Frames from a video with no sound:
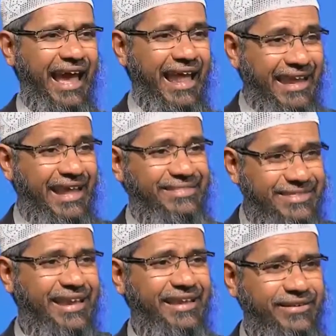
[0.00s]
an
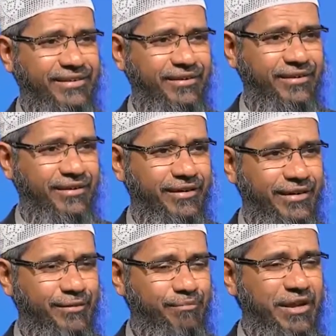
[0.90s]
atheist
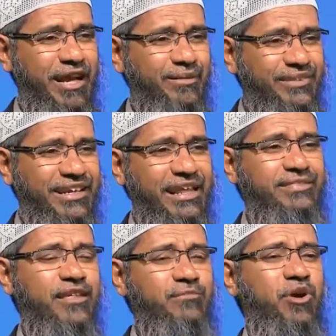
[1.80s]
becomes an
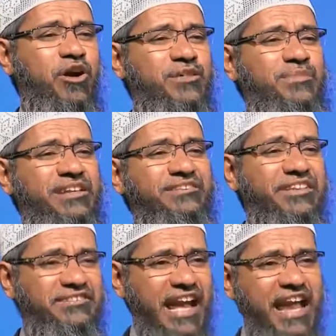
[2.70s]
atheist because he believes
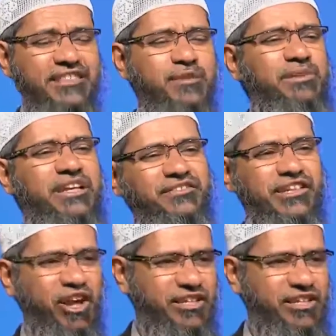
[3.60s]
in science, he believes in